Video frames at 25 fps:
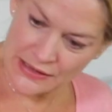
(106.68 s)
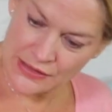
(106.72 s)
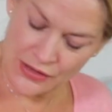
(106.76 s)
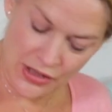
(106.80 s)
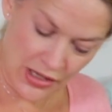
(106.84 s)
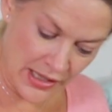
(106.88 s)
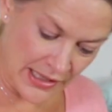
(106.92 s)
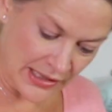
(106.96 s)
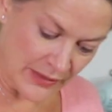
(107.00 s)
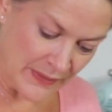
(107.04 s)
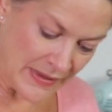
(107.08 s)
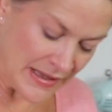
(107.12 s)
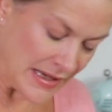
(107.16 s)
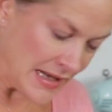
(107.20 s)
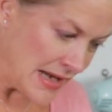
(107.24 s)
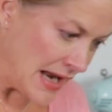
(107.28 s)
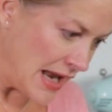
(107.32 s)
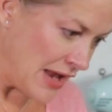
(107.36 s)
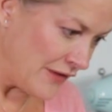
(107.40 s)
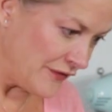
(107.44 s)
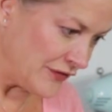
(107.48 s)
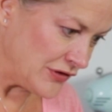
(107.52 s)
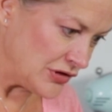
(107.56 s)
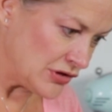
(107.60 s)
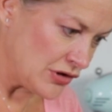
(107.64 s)
darling, we're going to
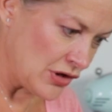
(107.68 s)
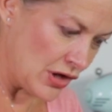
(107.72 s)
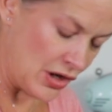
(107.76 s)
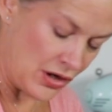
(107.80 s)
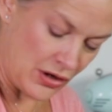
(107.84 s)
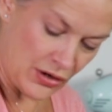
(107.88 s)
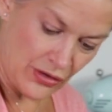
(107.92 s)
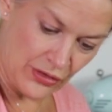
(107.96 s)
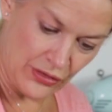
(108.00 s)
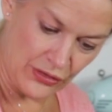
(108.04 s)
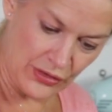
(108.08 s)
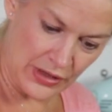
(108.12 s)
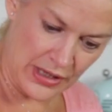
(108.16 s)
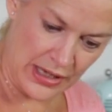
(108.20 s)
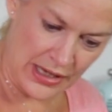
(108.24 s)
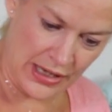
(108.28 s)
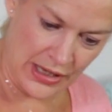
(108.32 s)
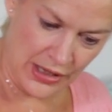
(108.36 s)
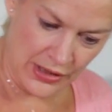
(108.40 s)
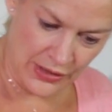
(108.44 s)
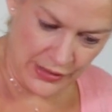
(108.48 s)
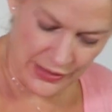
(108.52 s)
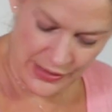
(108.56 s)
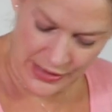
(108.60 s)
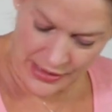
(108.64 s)
have to go
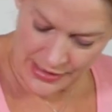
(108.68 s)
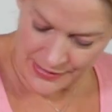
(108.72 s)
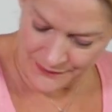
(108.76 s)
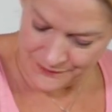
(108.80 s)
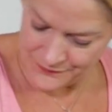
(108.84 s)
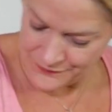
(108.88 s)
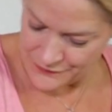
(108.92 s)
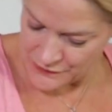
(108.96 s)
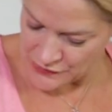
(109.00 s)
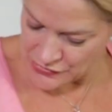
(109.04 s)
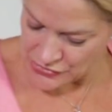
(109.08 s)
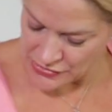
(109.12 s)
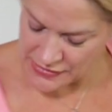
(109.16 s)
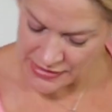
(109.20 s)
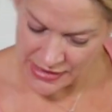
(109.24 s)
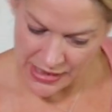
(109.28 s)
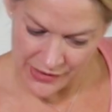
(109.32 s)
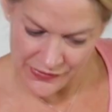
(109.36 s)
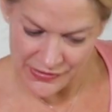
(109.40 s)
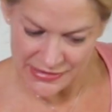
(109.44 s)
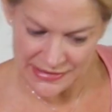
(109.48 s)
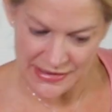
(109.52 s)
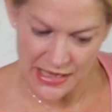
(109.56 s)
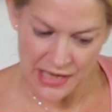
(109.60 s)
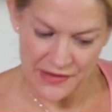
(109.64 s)
to the
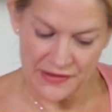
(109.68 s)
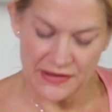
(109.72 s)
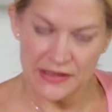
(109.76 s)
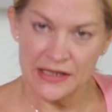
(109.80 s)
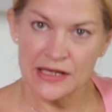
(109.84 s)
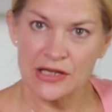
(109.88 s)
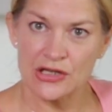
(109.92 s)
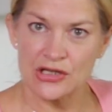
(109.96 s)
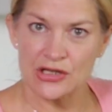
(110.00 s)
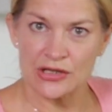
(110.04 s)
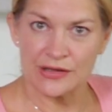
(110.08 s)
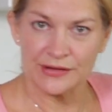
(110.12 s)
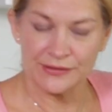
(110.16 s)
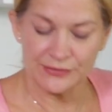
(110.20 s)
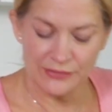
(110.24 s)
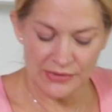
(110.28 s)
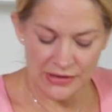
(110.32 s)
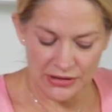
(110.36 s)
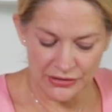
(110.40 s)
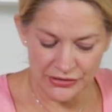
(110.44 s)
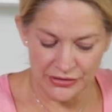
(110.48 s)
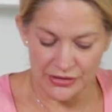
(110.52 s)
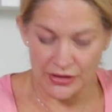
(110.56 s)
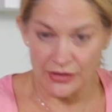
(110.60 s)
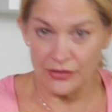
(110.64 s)
other side of the kitchen.
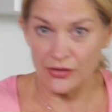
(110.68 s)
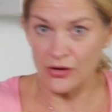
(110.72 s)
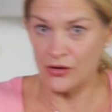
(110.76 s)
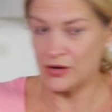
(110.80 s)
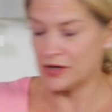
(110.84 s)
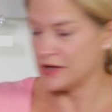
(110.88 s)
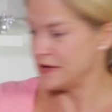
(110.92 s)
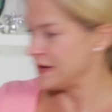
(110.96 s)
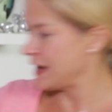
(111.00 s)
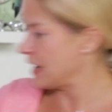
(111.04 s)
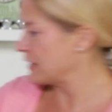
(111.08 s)
Well, not on the